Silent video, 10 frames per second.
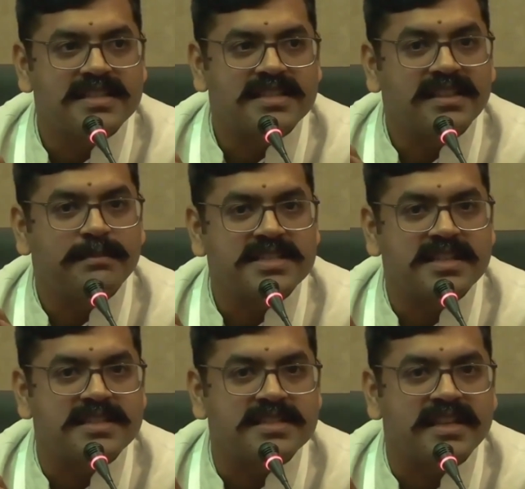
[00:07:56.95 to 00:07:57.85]
Still the
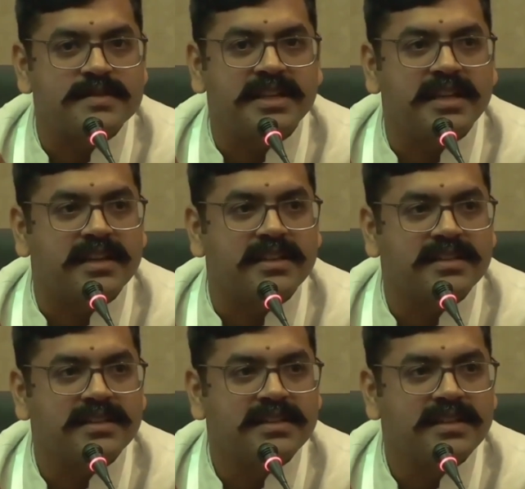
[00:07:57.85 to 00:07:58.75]
business decision has been
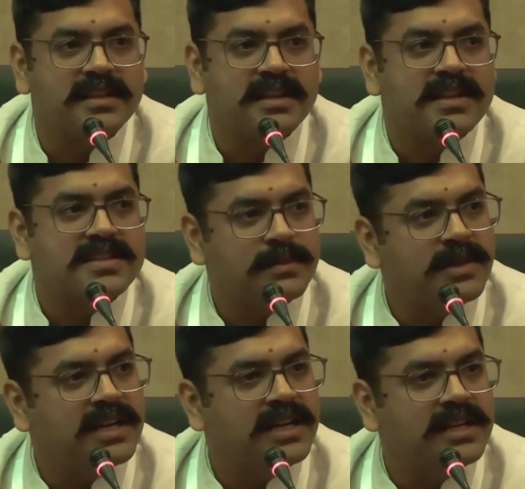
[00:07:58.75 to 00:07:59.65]
taken.
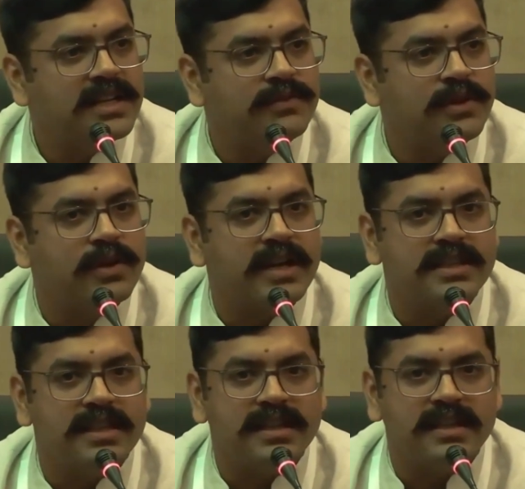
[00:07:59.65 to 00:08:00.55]
Similarly, if you look
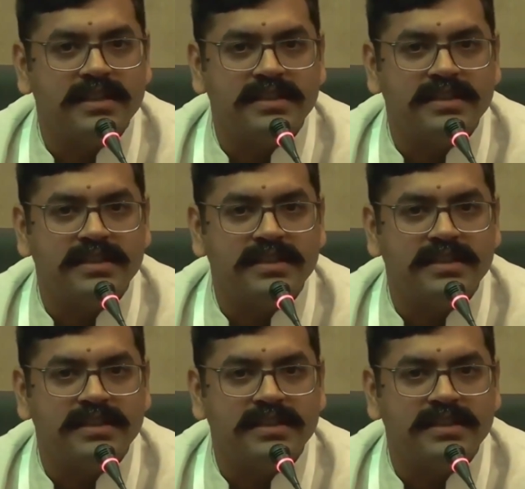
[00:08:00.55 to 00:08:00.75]
at the